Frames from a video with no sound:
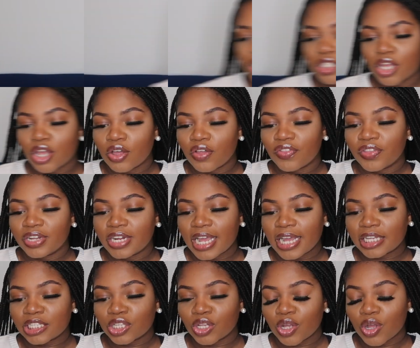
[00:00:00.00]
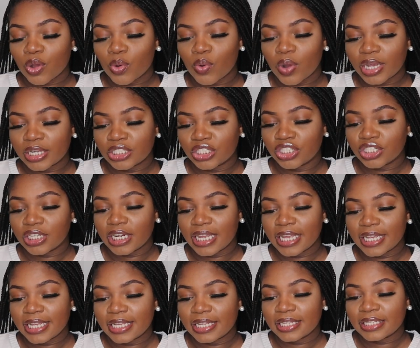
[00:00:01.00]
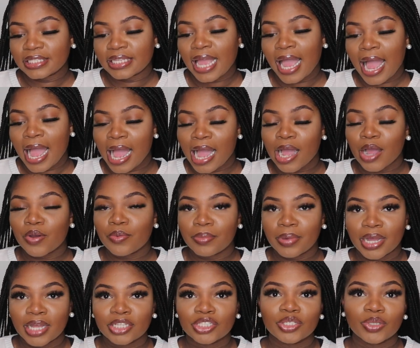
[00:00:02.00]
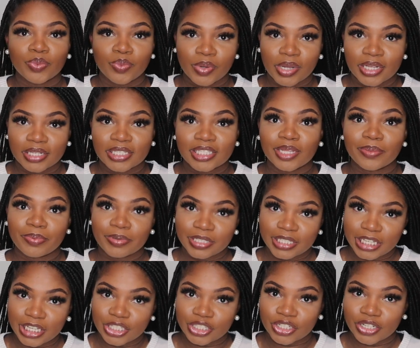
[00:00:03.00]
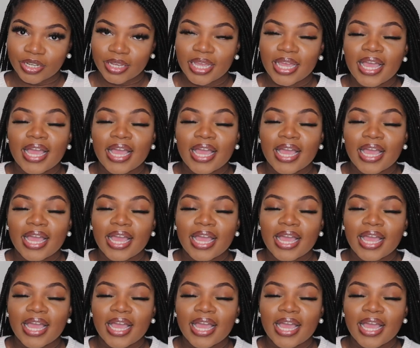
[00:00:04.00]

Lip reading: So the next question is, how much was the procedure?